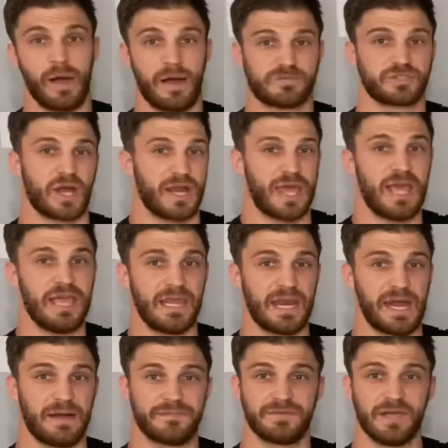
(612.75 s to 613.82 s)
I've tried 8,
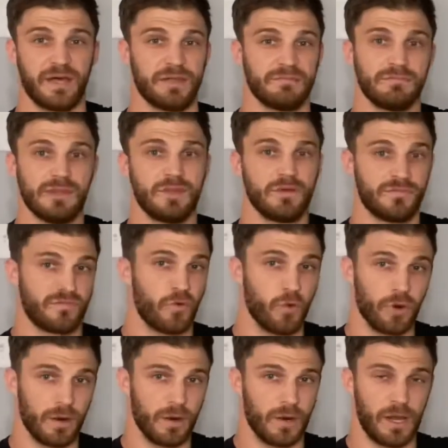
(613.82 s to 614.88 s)
I've done
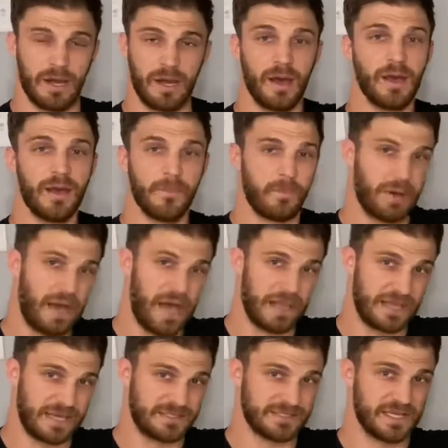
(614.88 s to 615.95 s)
4, but I
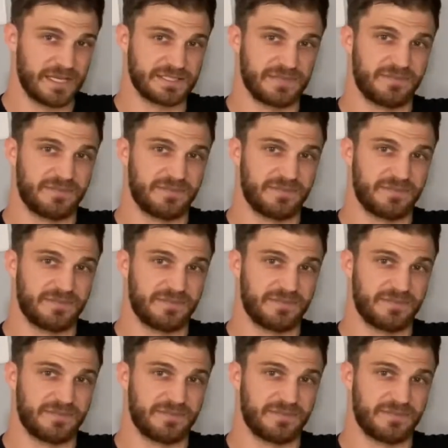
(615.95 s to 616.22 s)
like 6.